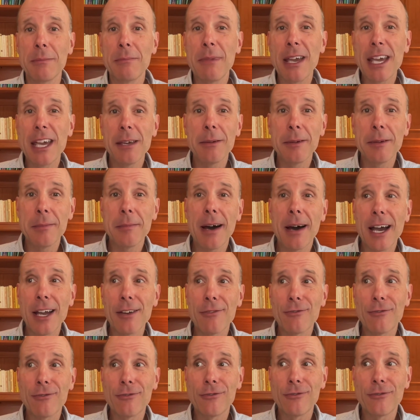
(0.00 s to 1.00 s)
Maybe my
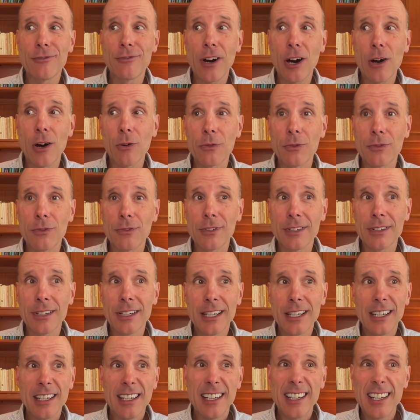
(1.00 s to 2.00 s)
phone
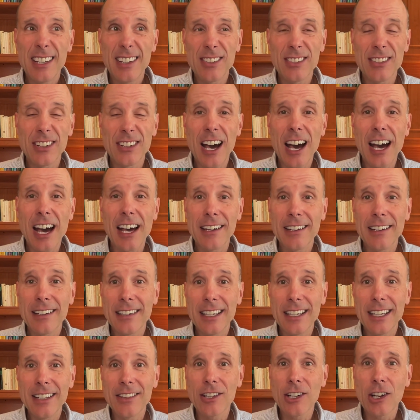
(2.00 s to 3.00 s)
is not
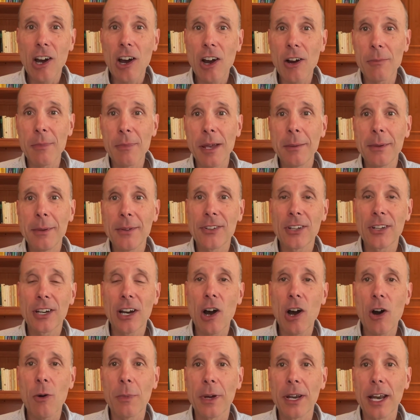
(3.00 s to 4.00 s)
in the car. Maybe it's at
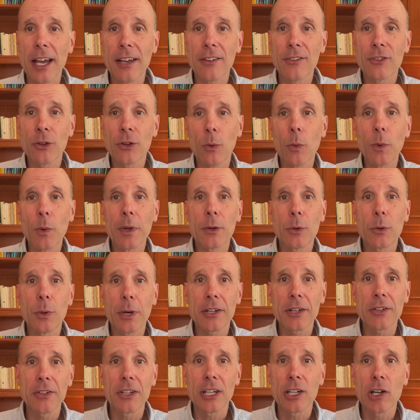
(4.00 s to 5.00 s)
home. So we
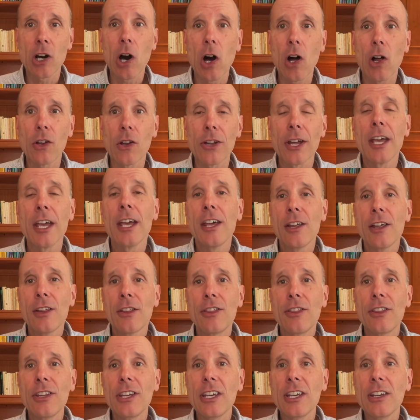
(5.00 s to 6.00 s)
quickly called
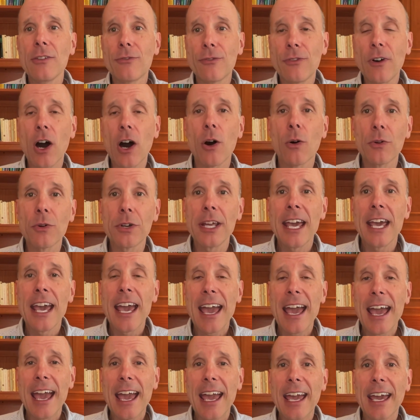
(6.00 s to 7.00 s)
the phone
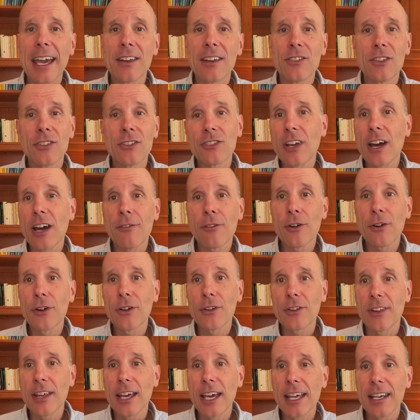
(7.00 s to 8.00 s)
and
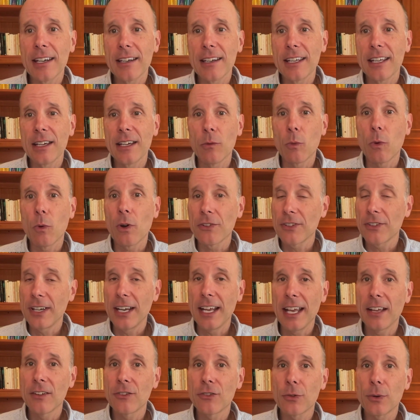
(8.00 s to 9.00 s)
discovered that it wasn't
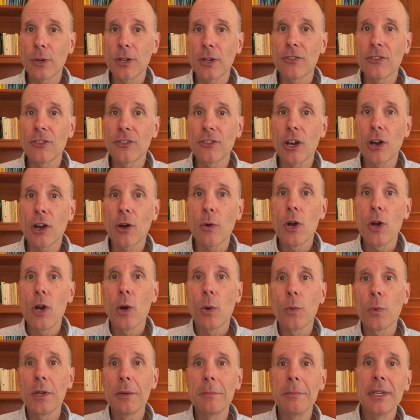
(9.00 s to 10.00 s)
answering. So
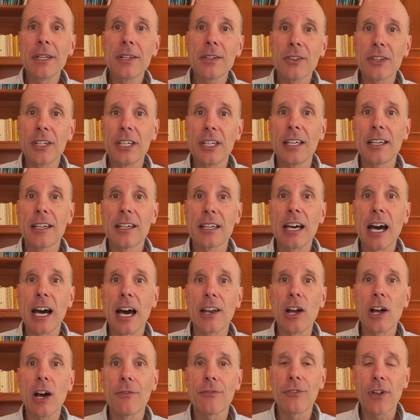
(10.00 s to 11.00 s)
we immediately
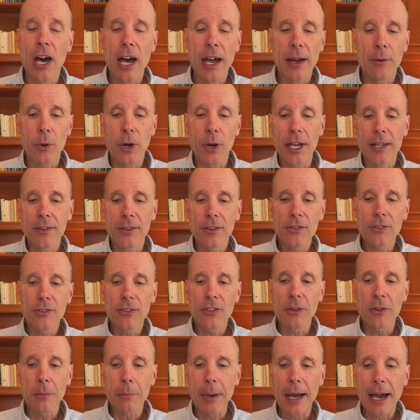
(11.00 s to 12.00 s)
got off the highway. And this
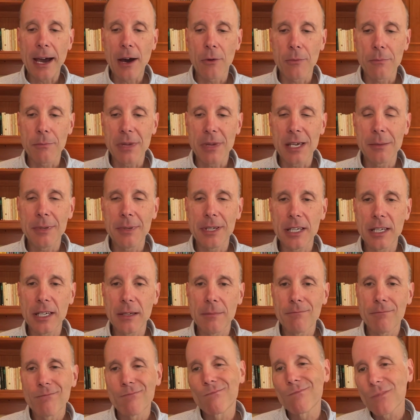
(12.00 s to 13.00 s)
is about
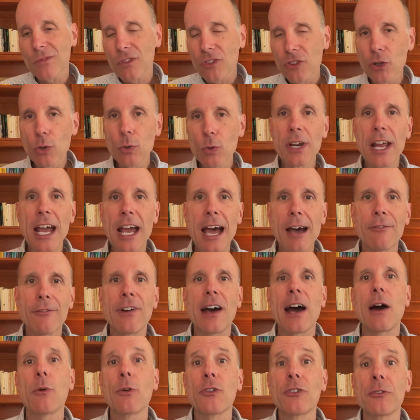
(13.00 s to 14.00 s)
maybe 2.5
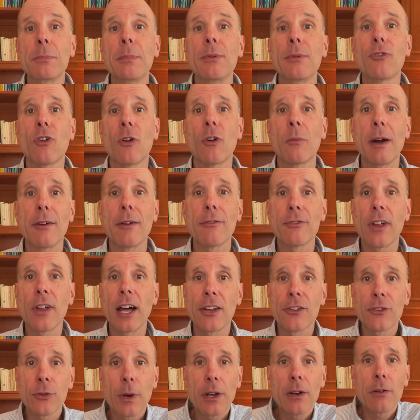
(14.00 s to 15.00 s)
hours before my
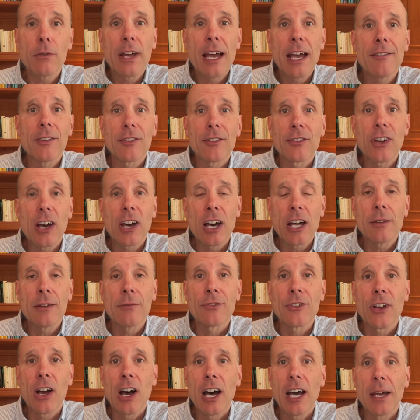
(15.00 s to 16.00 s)
flight. So I don't have a ton of
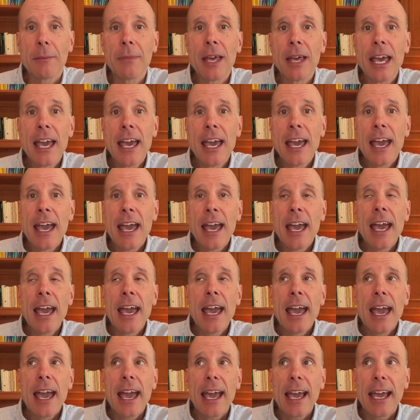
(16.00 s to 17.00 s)
time.
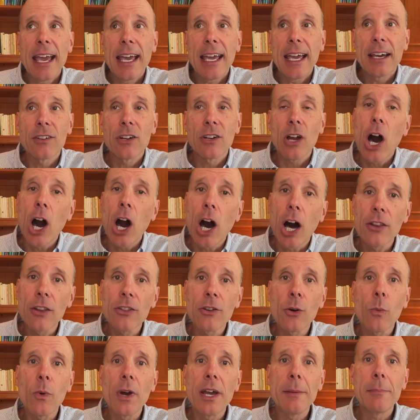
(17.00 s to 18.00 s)
And on
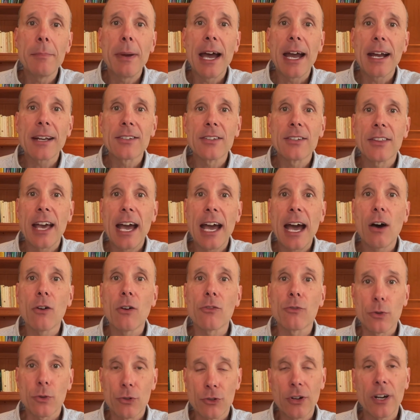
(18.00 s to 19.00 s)
the way back to the
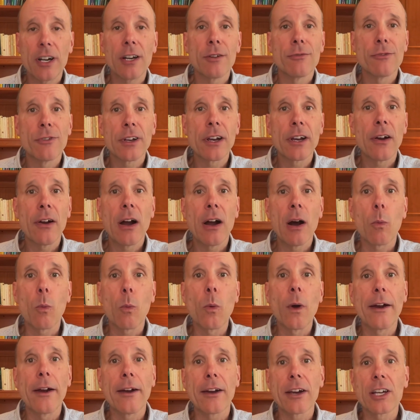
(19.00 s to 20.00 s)
house, we're trying to figure out
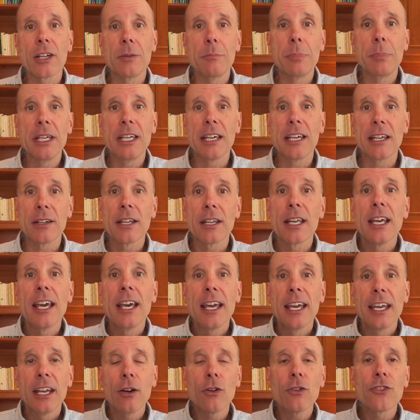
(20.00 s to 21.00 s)
where it could be. And
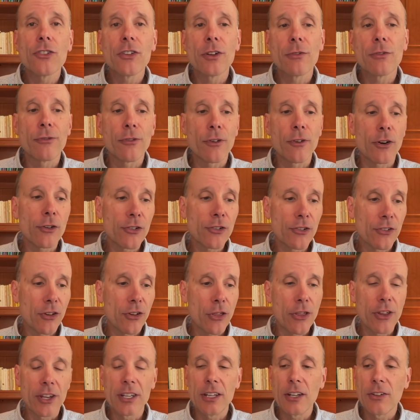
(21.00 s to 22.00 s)
here's the
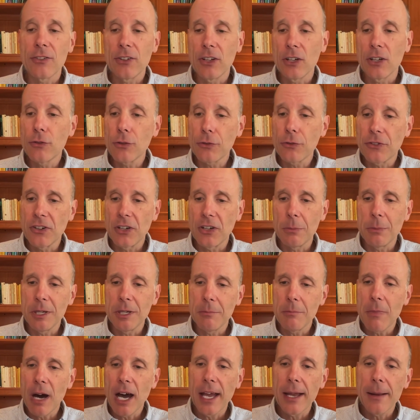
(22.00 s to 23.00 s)
first thing that's interesting to me.
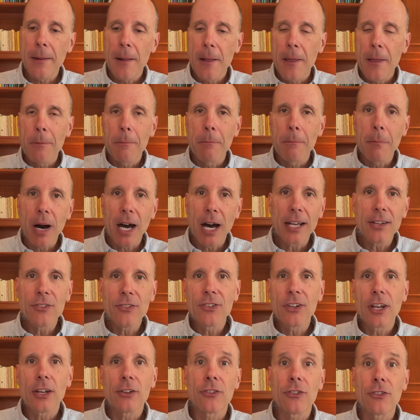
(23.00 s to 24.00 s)
My
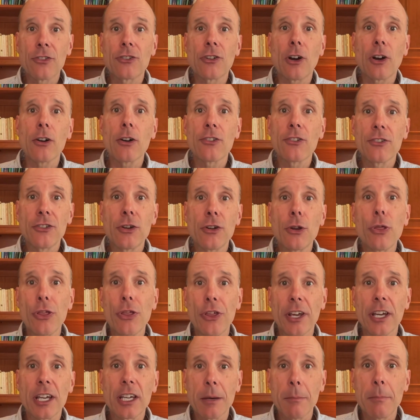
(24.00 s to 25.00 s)
mindset starts to
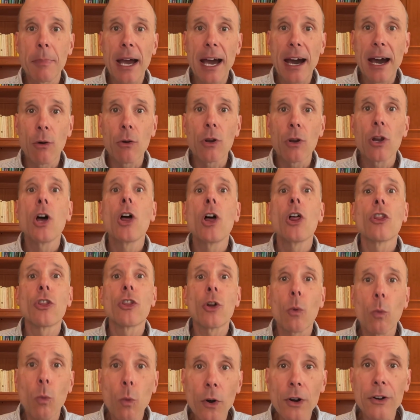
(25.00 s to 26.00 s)
think about
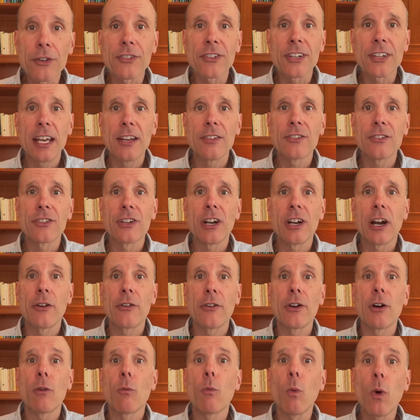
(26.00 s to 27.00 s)
the worst case
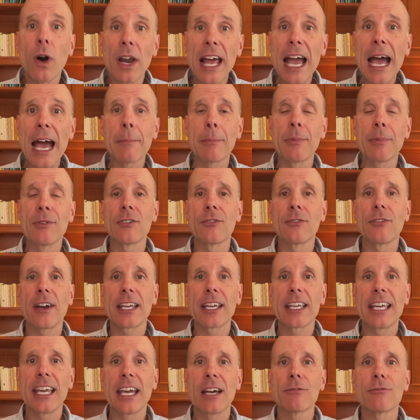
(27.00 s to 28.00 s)
scenario. What happens if I
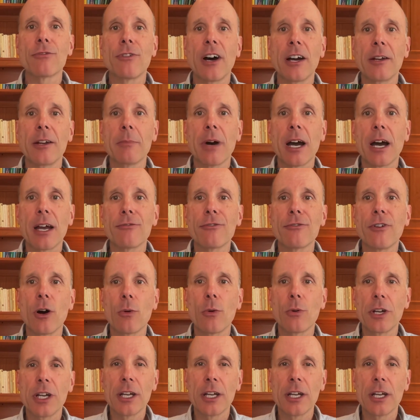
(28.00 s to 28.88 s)
can't find my phone?